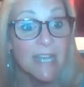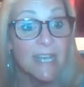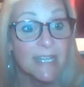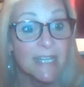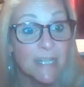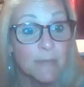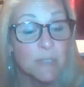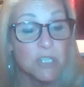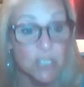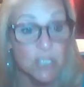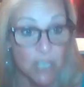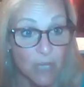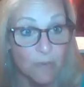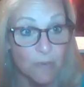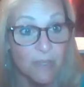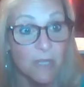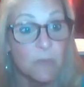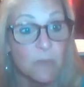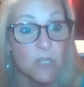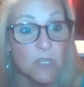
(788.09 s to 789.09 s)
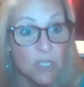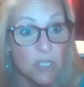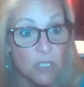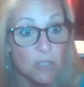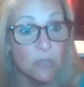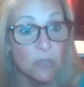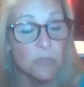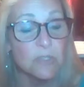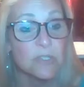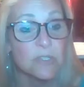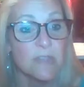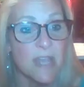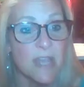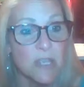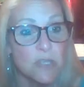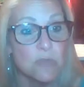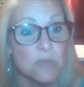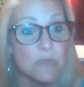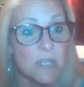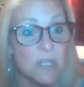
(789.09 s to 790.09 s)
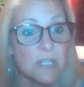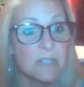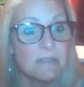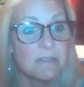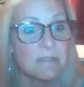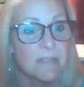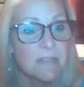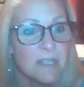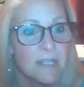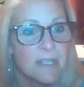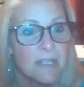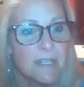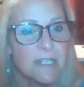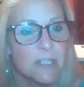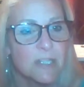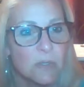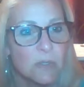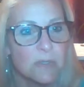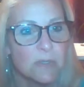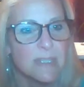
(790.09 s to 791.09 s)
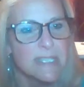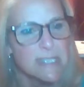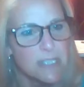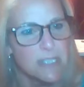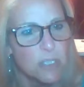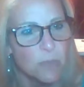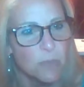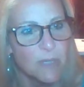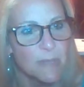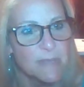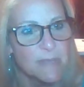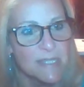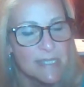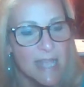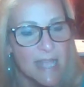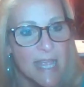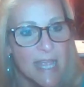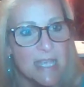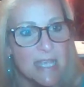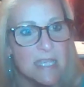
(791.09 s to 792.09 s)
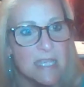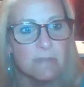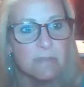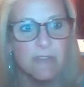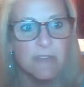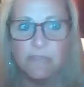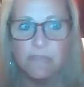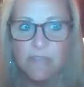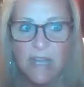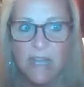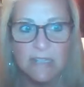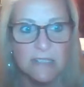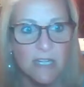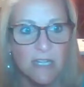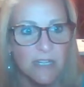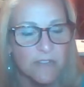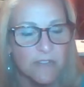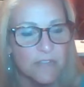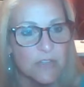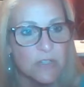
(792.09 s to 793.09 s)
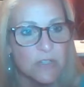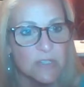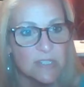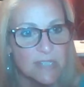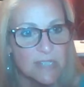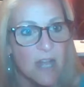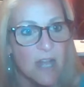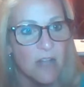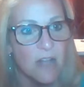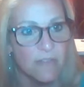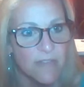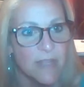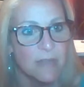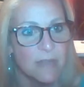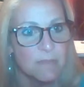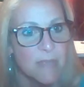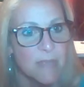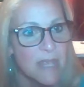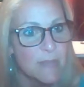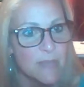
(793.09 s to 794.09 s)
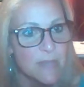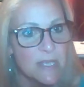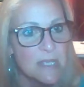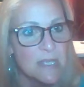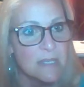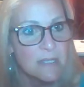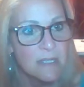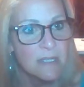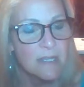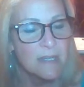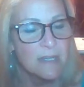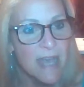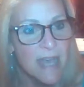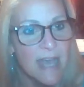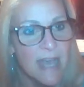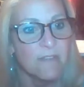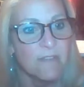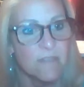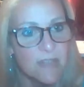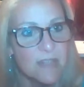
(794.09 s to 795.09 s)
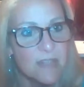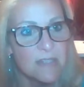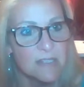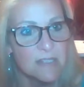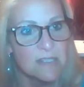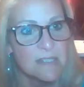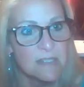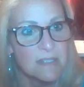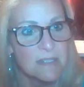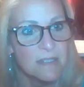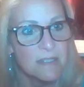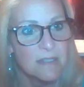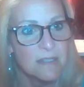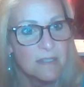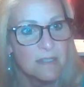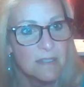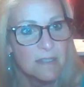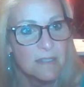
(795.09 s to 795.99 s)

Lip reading: And I'm sharing it with you so that you can, listen to what I'm saying, reflect on it for yourself, and maybe have this